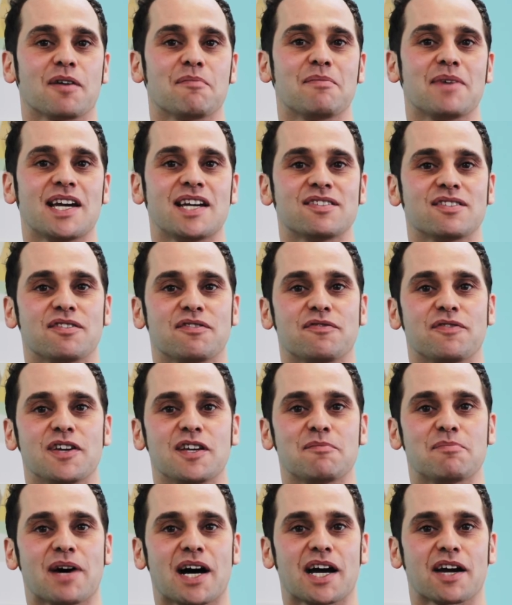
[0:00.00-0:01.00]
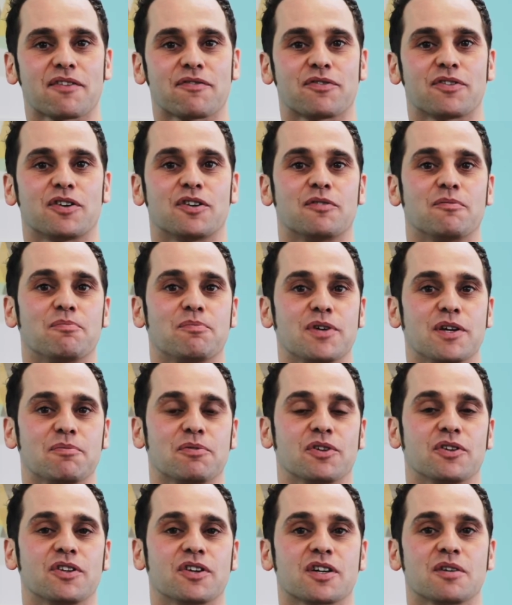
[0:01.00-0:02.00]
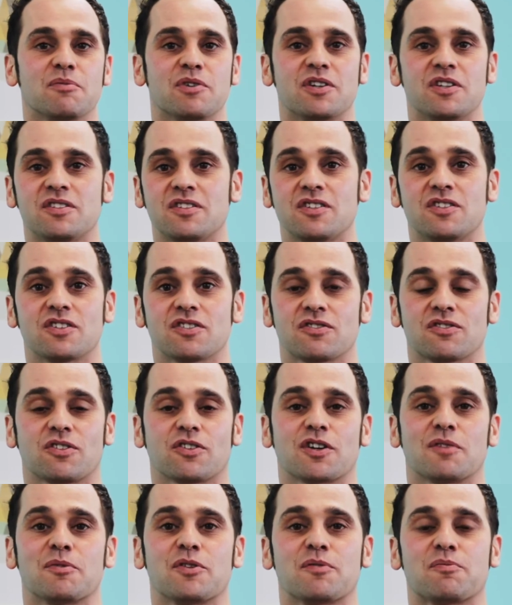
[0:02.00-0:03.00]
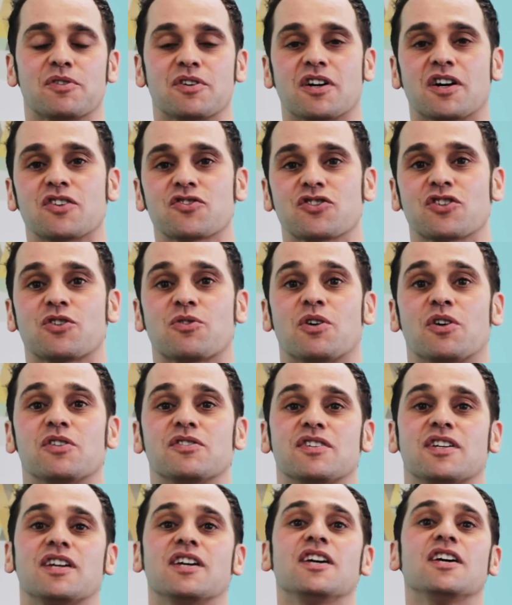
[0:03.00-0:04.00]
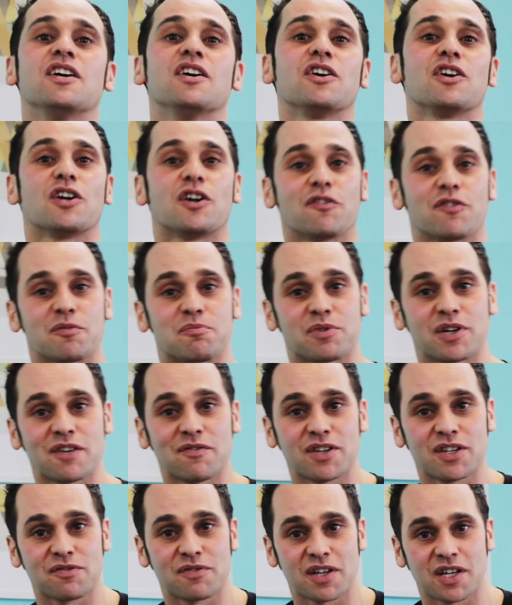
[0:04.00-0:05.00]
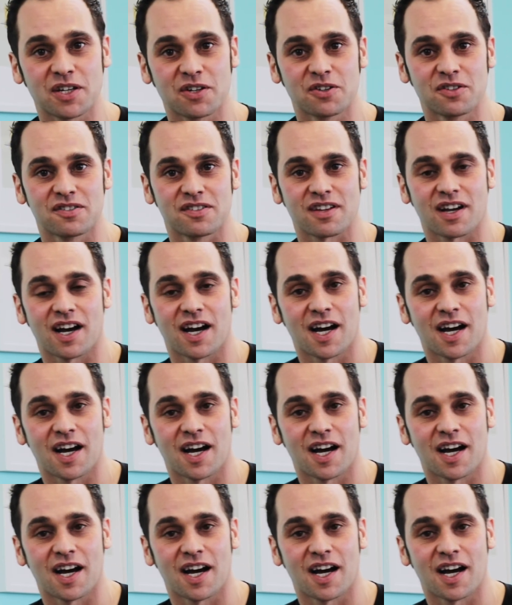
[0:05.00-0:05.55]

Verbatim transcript: amazing feedback from people in the community just talking about the production quality of the previous videos.